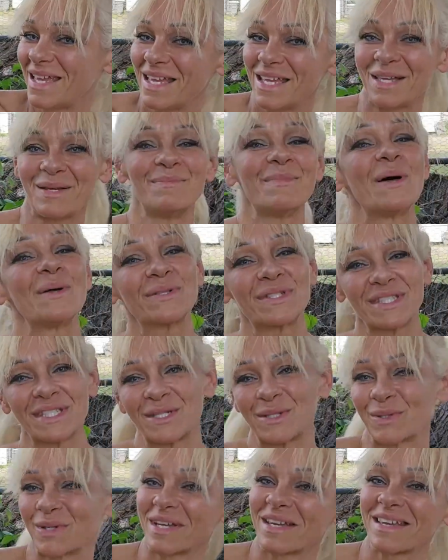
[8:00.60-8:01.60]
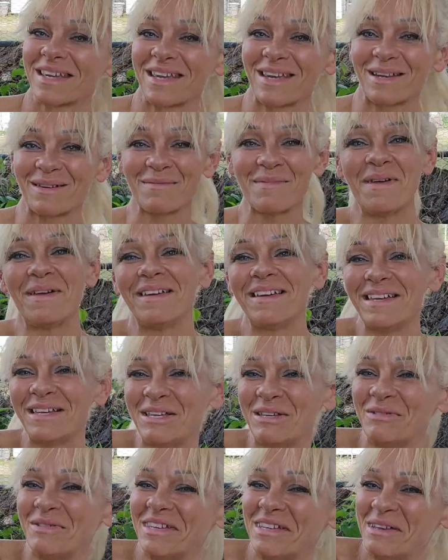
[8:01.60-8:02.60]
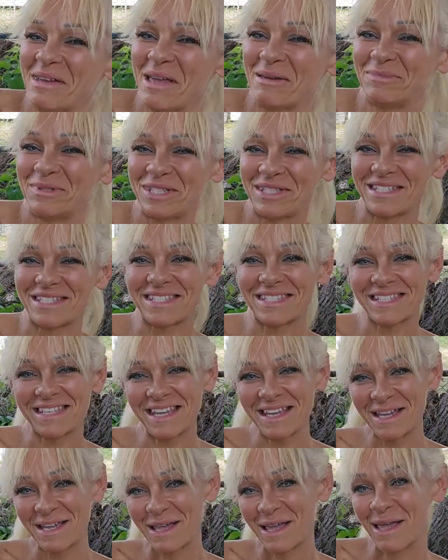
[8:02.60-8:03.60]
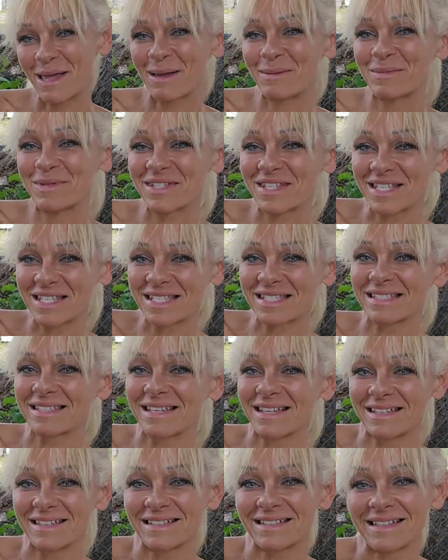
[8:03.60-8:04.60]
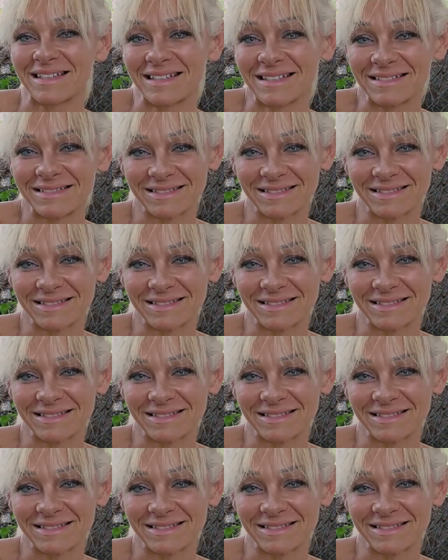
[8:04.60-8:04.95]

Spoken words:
Mostly drinking. I'm just saying it.